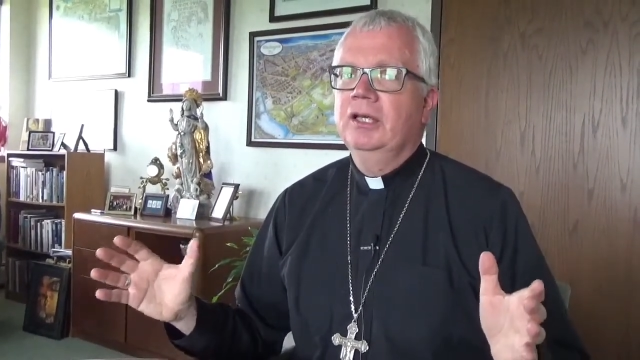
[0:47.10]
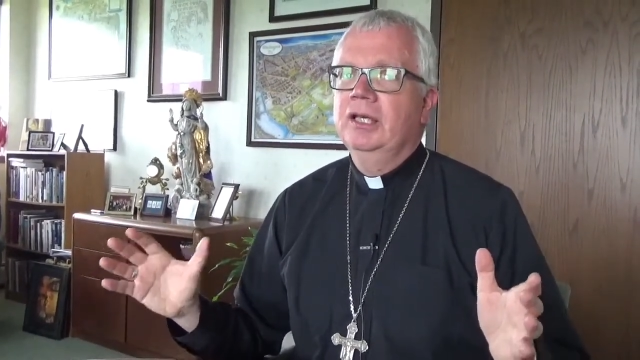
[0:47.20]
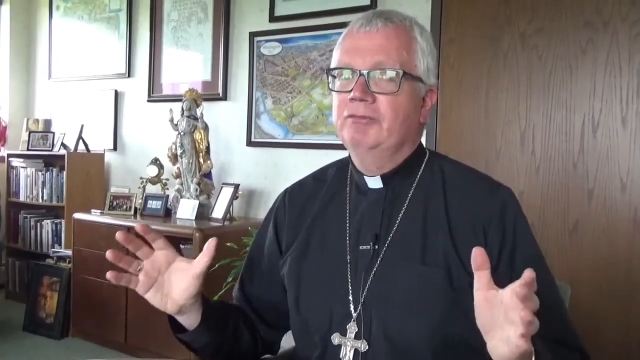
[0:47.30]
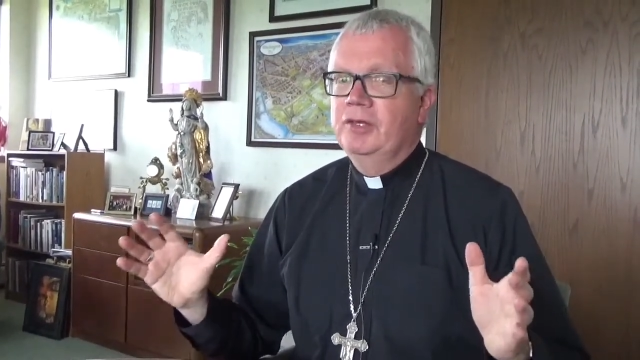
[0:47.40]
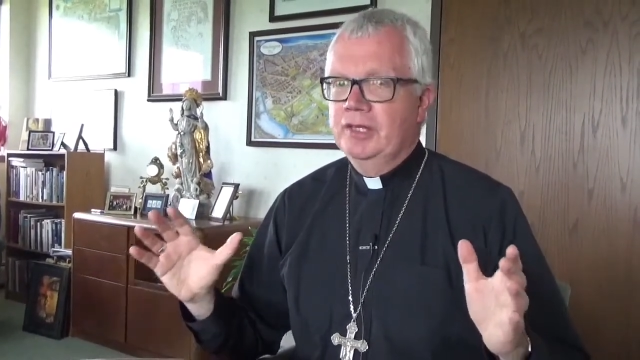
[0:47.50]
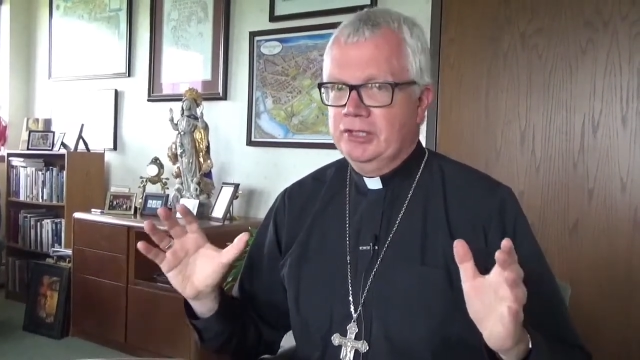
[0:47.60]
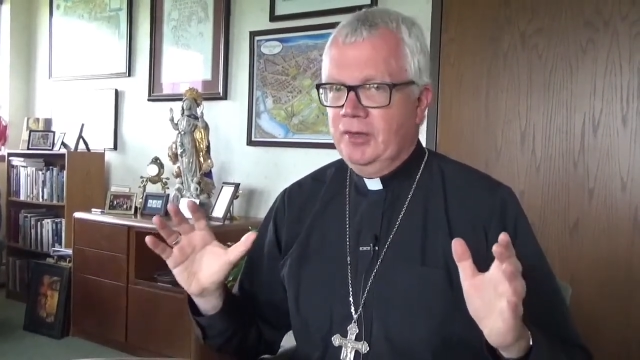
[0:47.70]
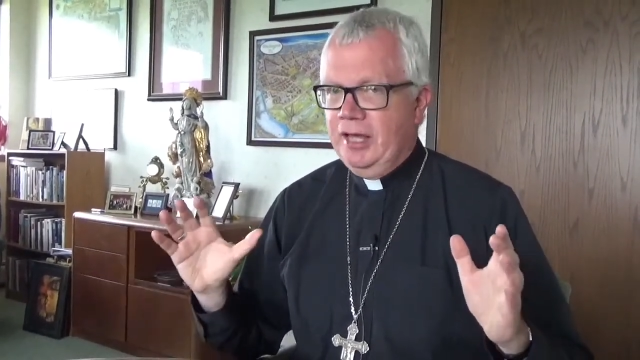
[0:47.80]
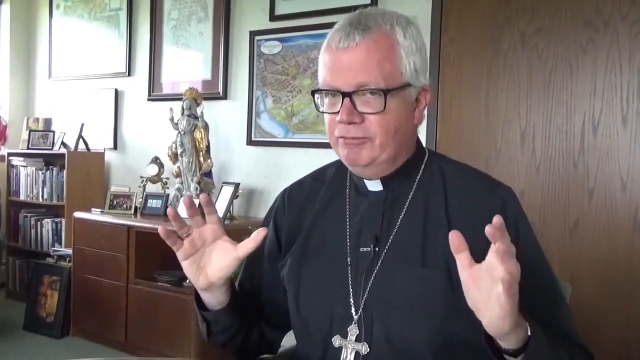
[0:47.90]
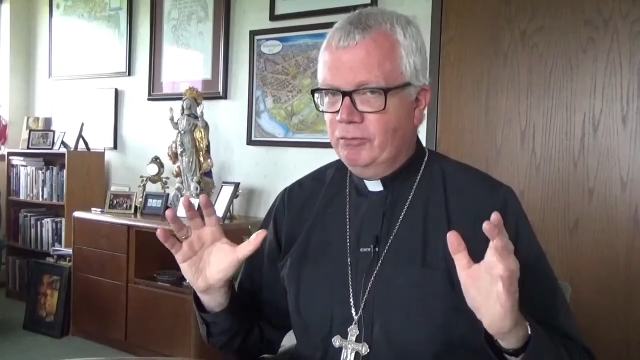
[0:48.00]
if in this
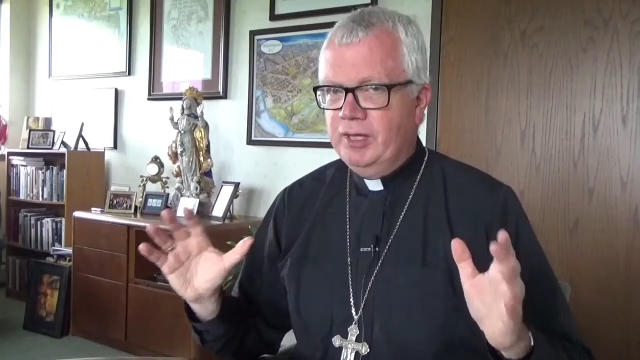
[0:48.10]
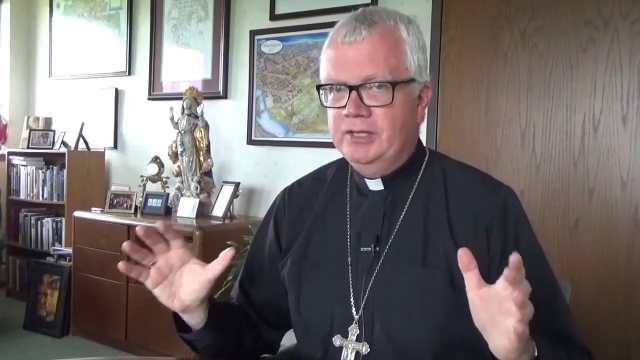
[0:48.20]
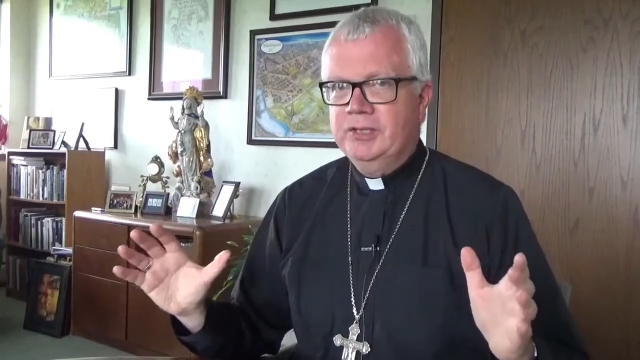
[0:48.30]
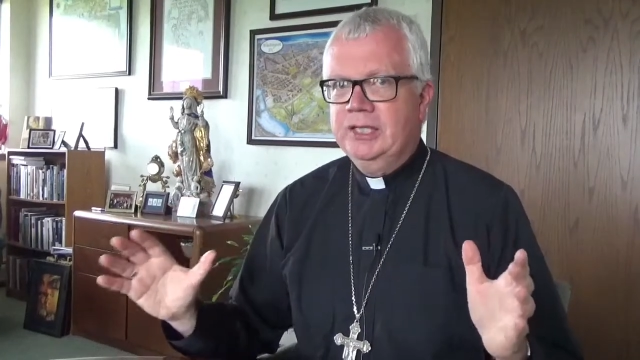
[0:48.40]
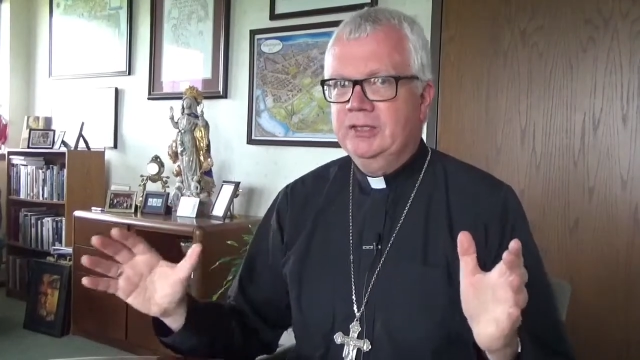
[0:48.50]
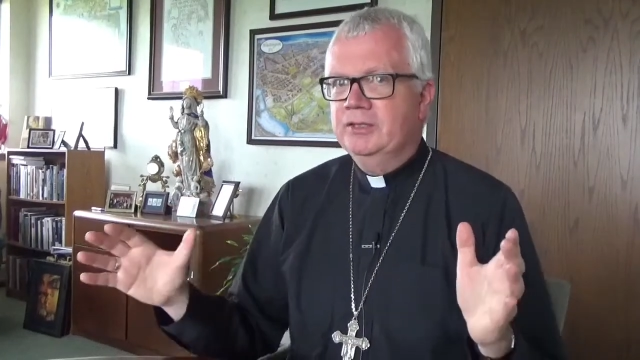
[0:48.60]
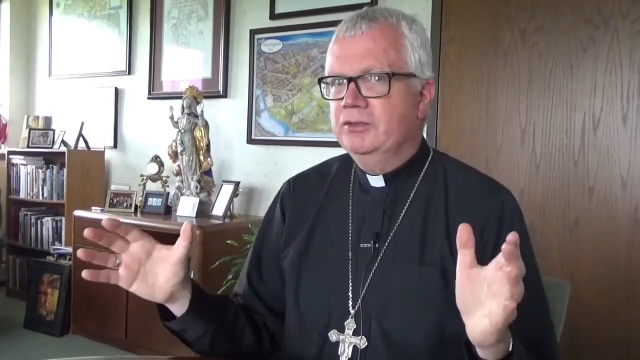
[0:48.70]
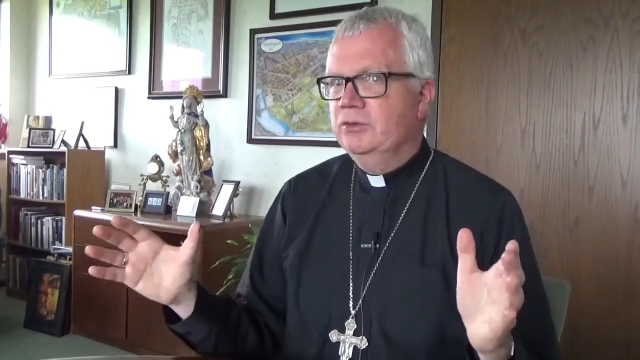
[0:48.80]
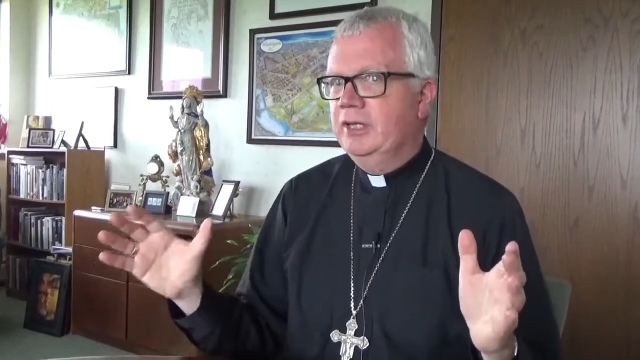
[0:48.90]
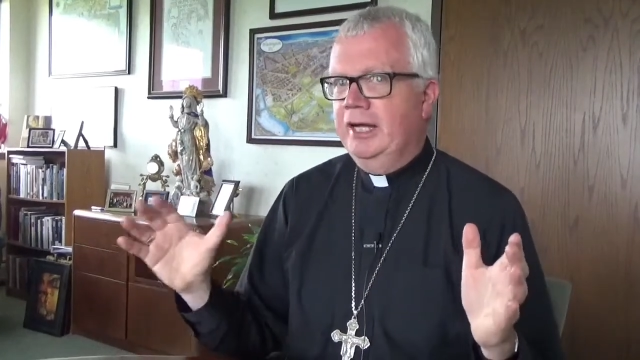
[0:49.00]
life we seek to
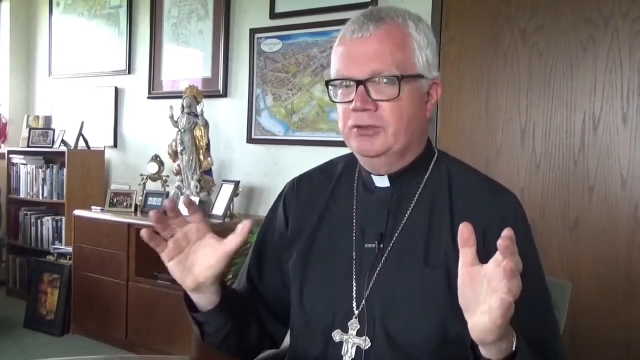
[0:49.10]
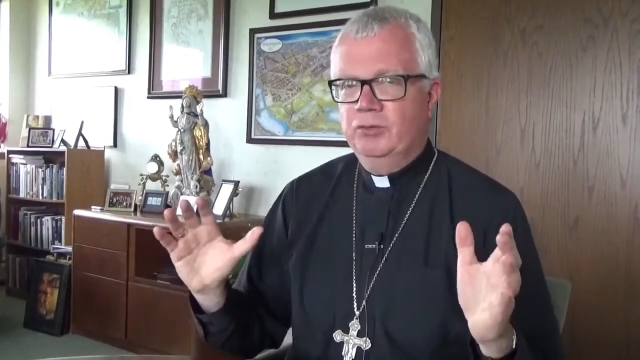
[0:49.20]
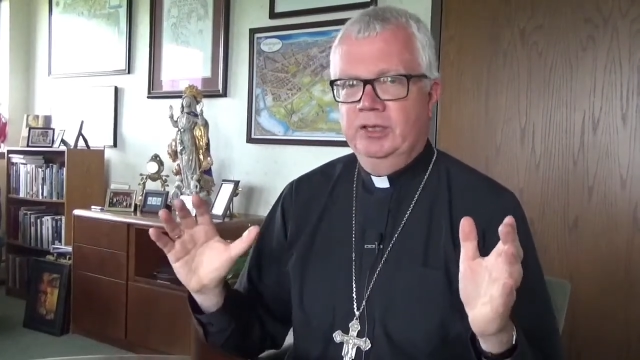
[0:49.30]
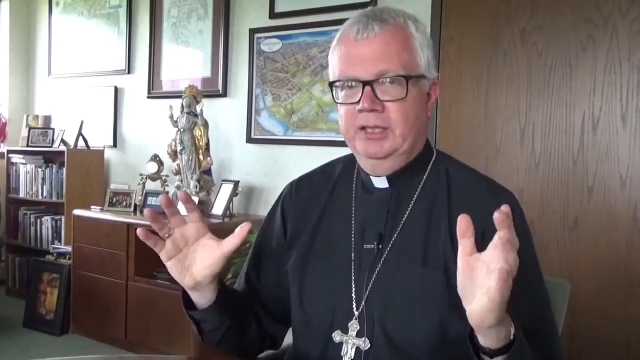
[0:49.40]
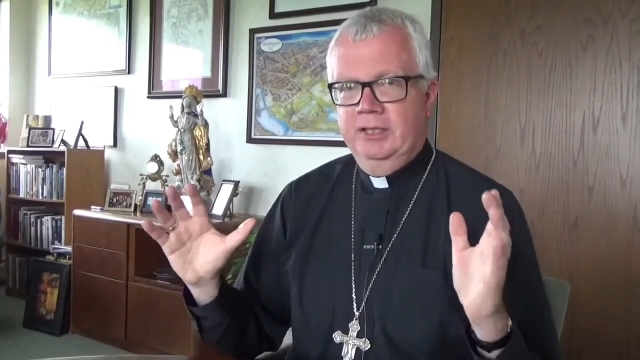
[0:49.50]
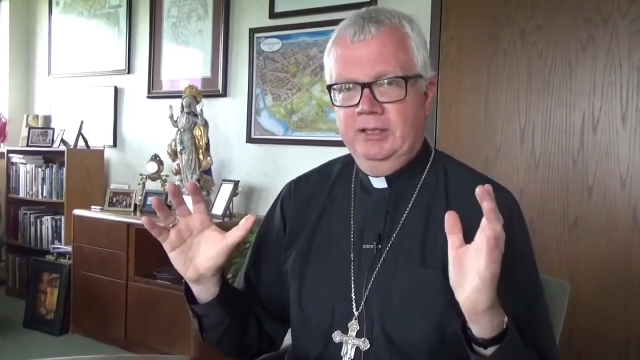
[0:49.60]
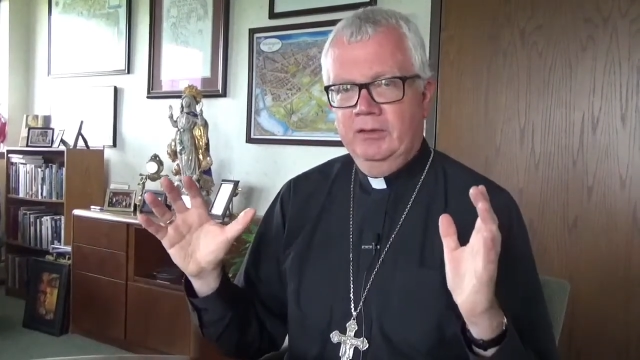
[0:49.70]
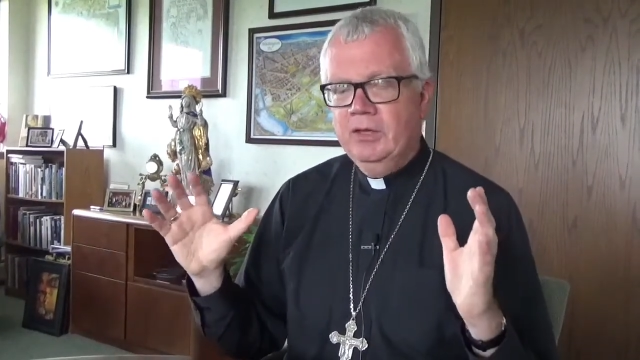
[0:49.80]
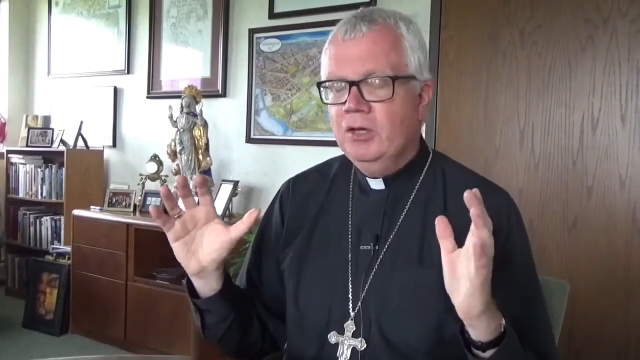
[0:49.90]
do God's will and